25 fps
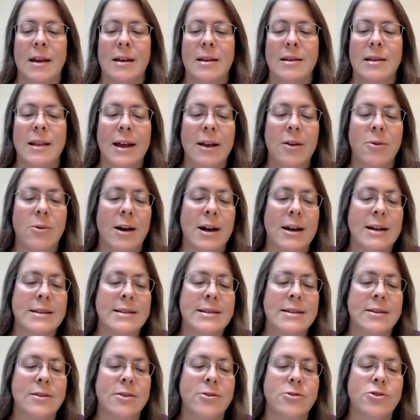
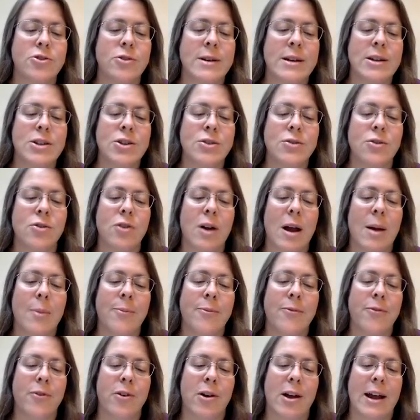Likewise, their traditional
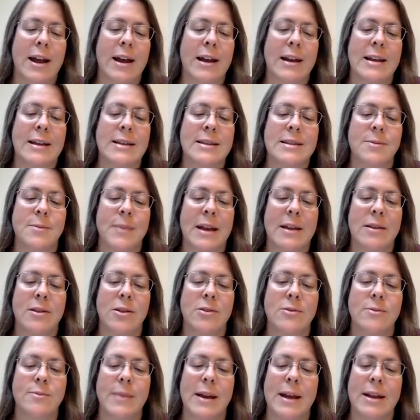crop varieties may,
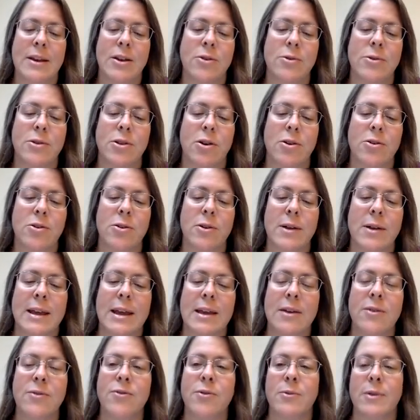may no longer
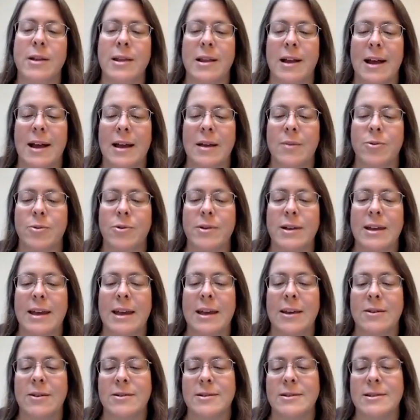give reliable
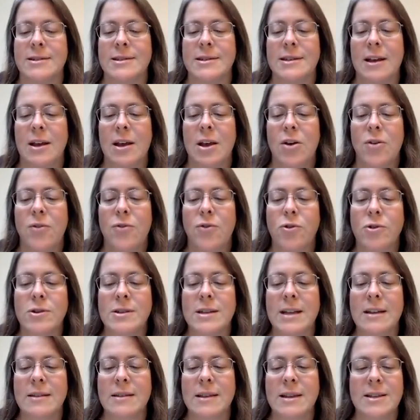yields
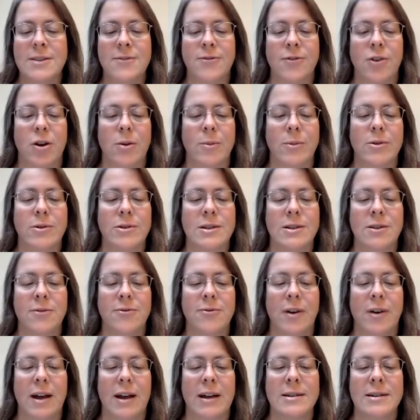forcing these farmers to
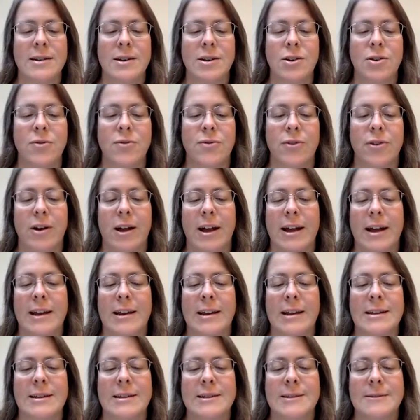find new
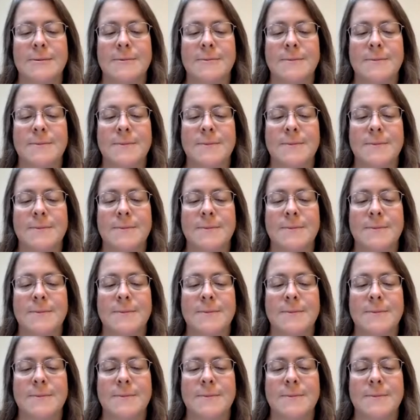varieties.